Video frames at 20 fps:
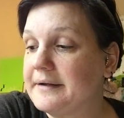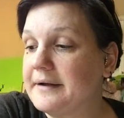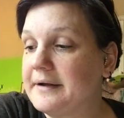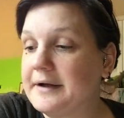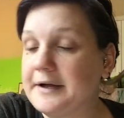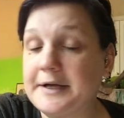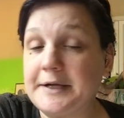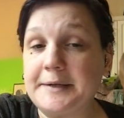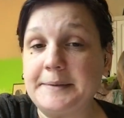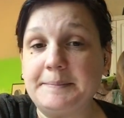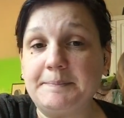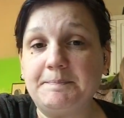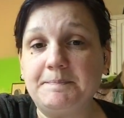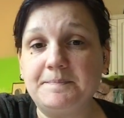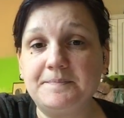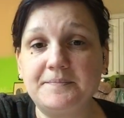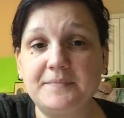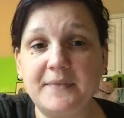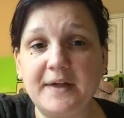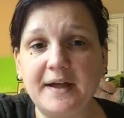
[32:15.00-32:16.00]
I
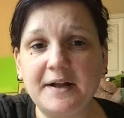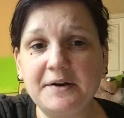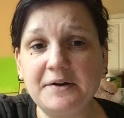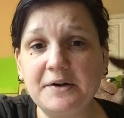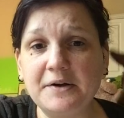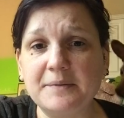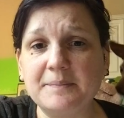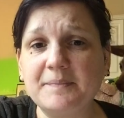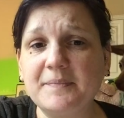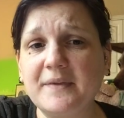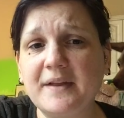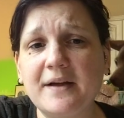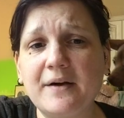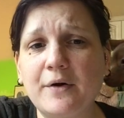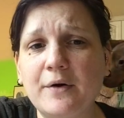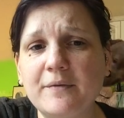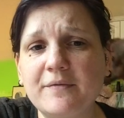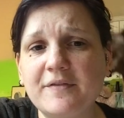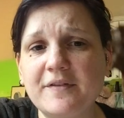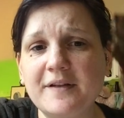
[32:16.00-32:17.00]
don't know.
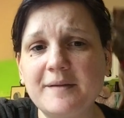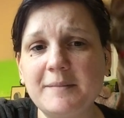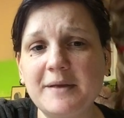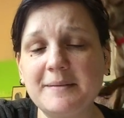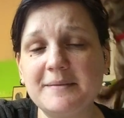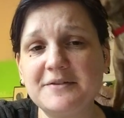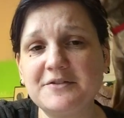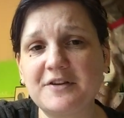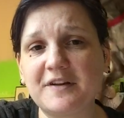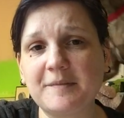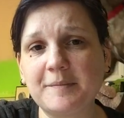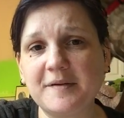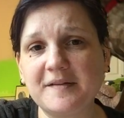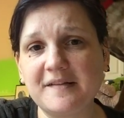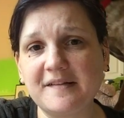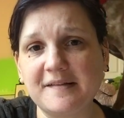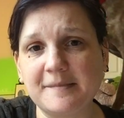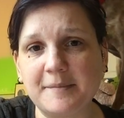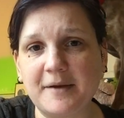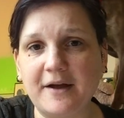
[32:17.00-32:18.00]
Hopefully maybe it just
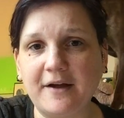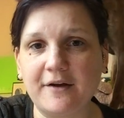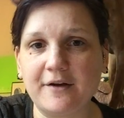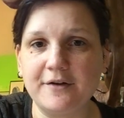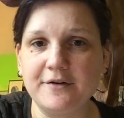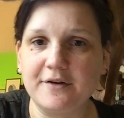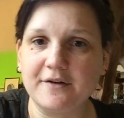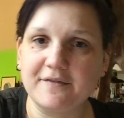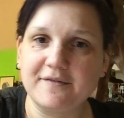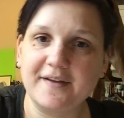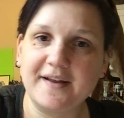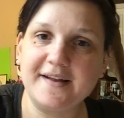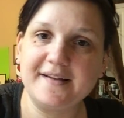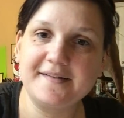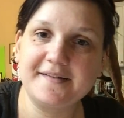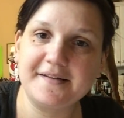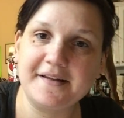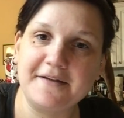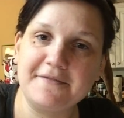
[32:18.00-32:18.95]
puts a smile on your face.